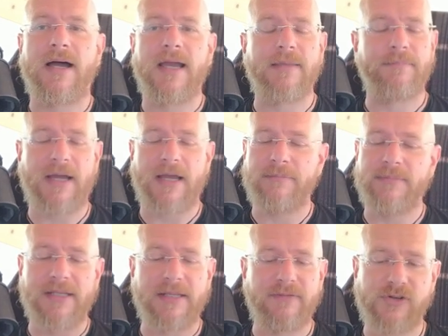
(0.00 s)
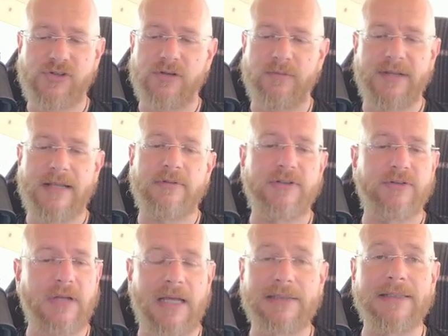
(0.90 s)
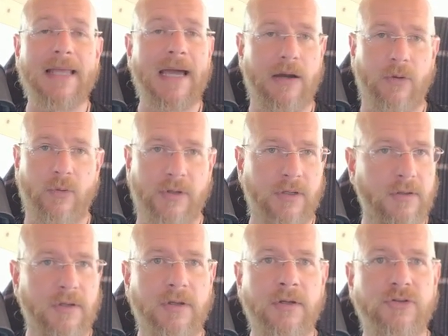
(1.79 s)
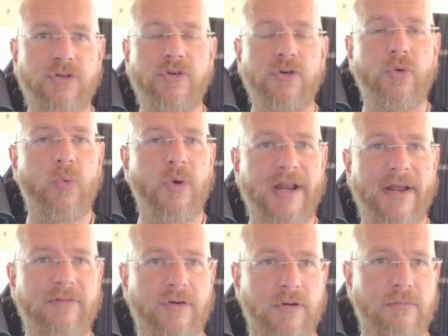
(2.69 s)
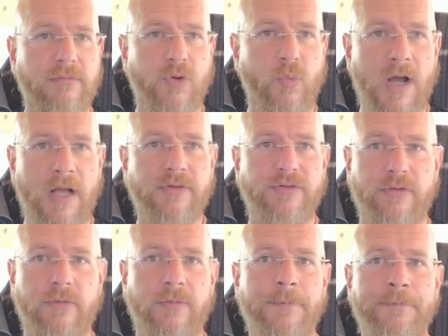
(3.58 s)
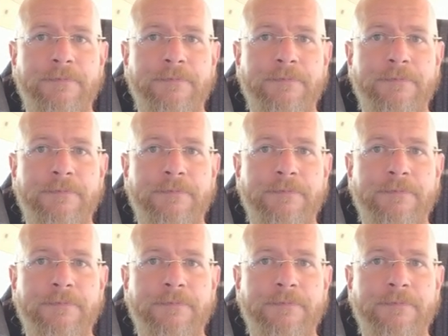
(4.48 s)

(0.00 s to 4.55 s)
I, I believe you should be able to allowed to do whatever you want to,